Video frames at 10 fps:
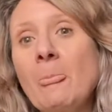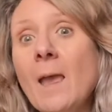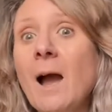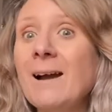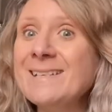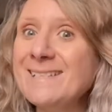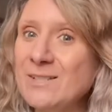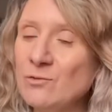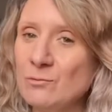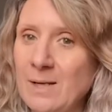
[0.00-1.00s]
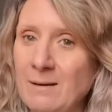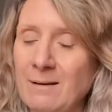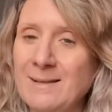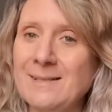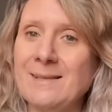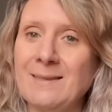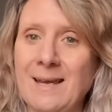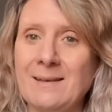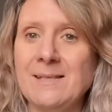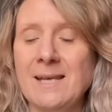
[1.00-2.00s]
I didn't realise
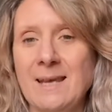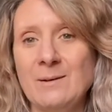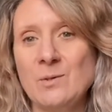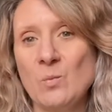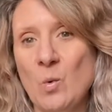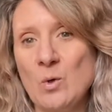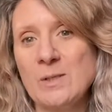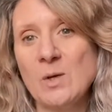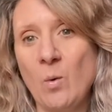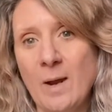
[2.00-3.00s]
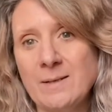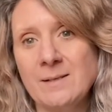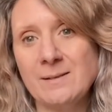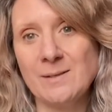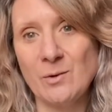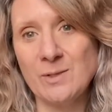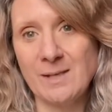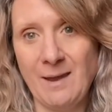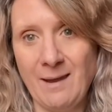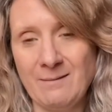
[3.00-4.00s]
that it was quite so
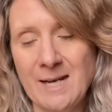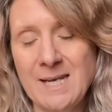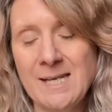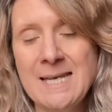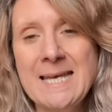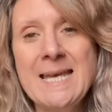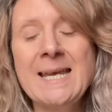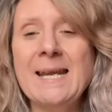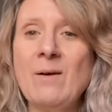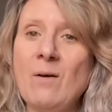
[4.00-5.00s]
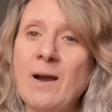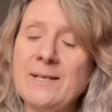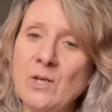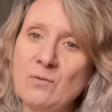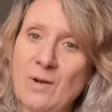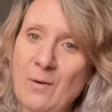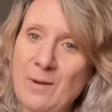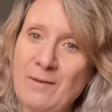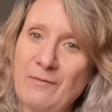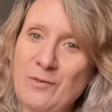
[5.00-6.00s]
scary. Now, I don't know
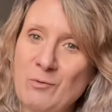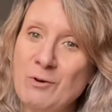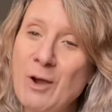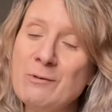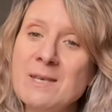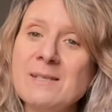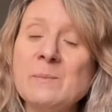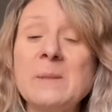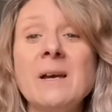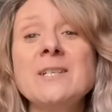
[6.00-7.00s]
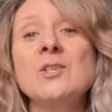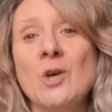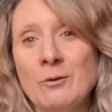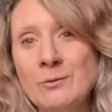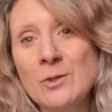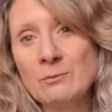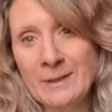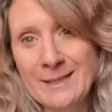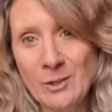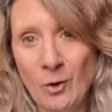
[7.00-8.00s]
if you know this, but I don't
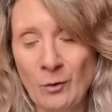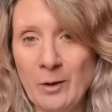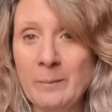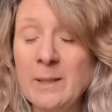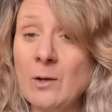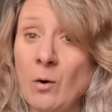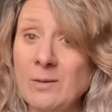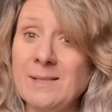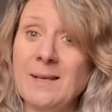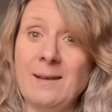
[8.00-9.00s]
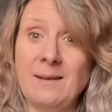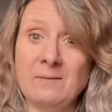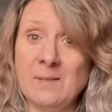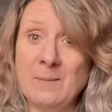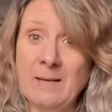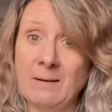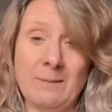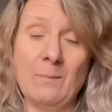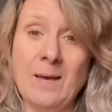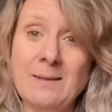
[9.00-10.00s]
read horror because it gives me
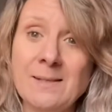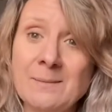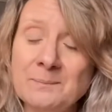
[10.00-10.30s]
nightmares.